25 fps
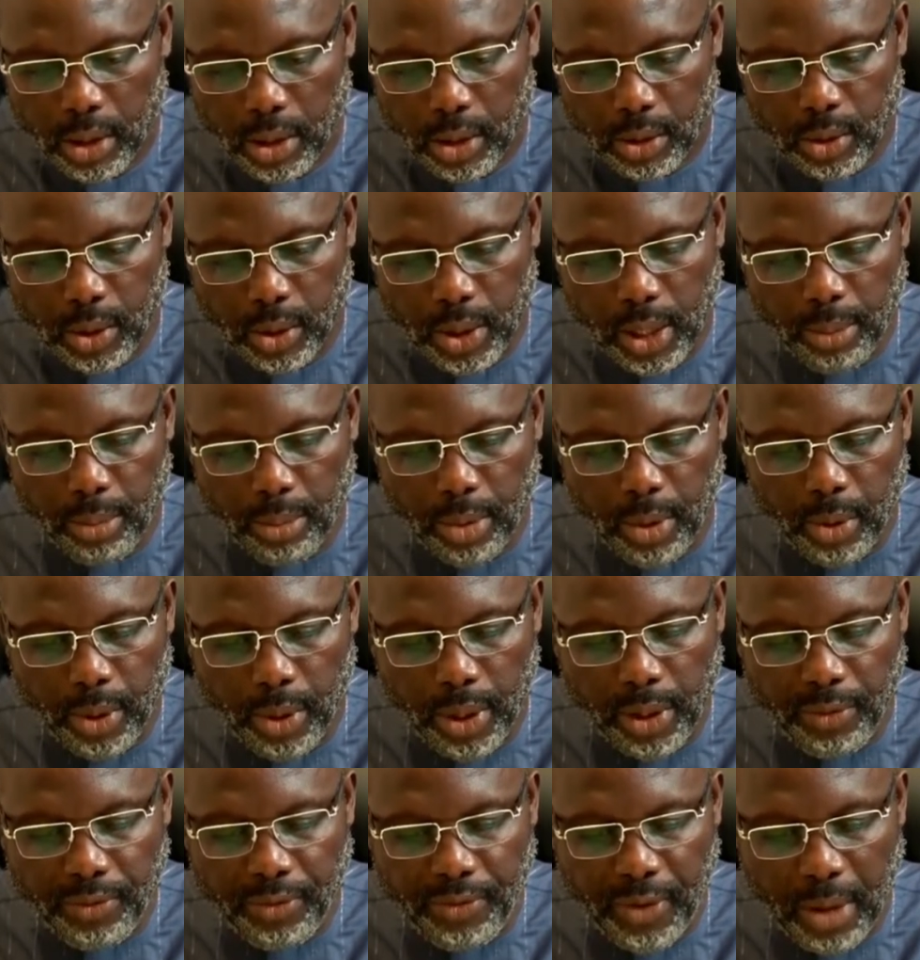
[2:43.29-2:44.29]
to the
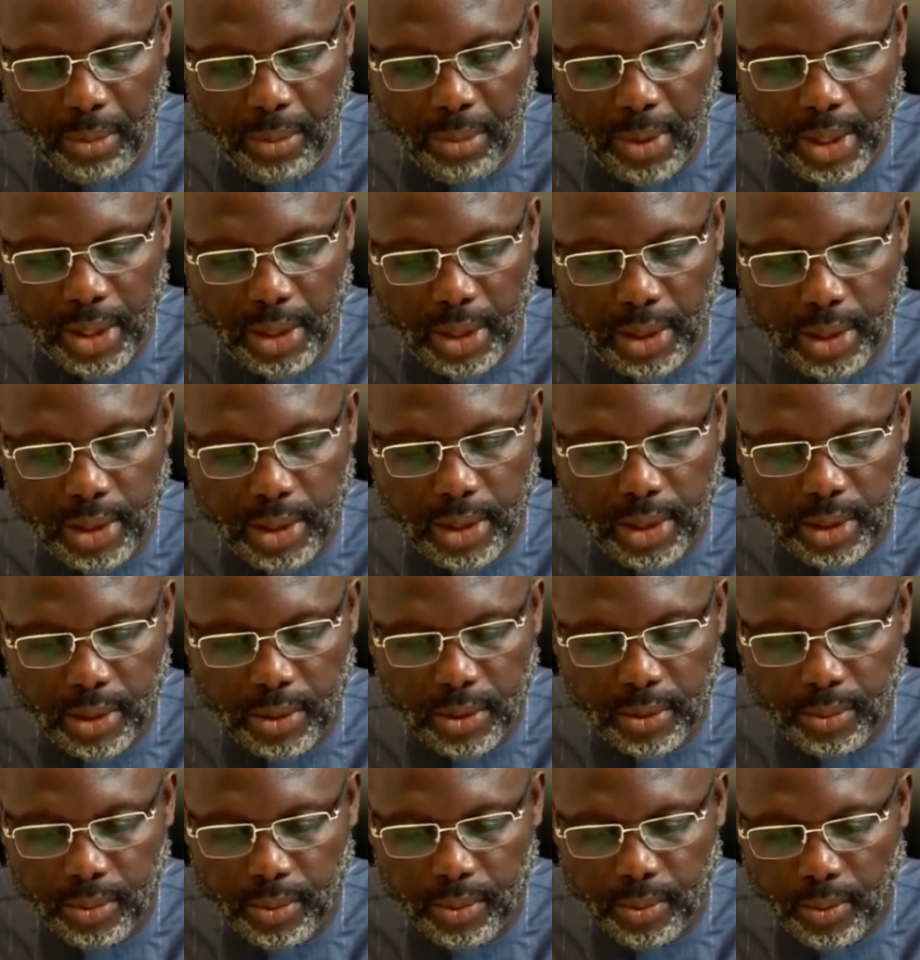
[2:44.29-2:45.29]
bereaved families
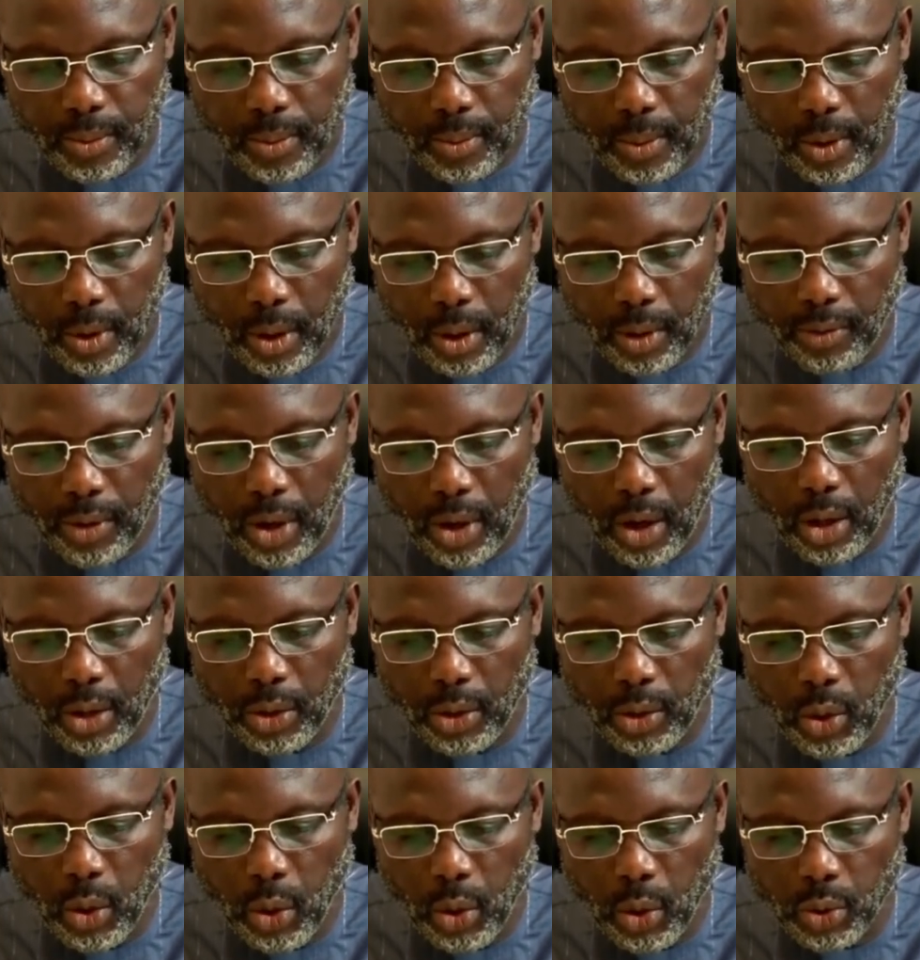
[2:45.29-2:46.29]
of all
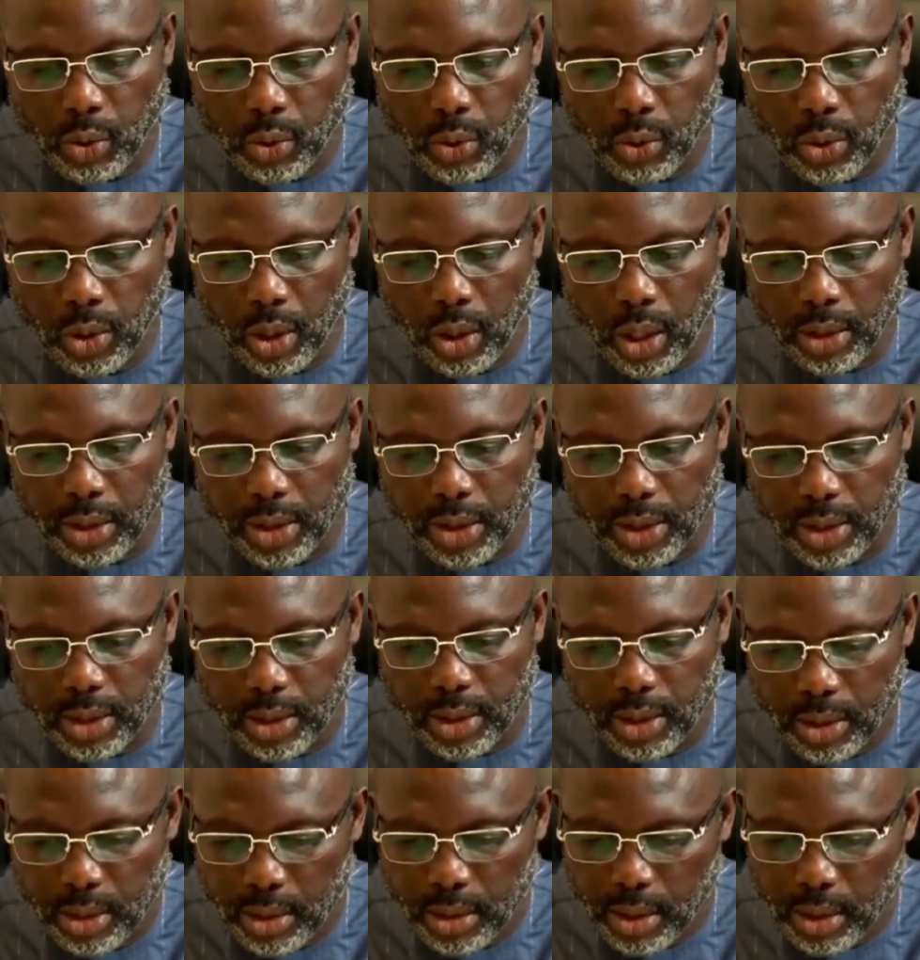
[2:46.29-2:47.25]
those who lost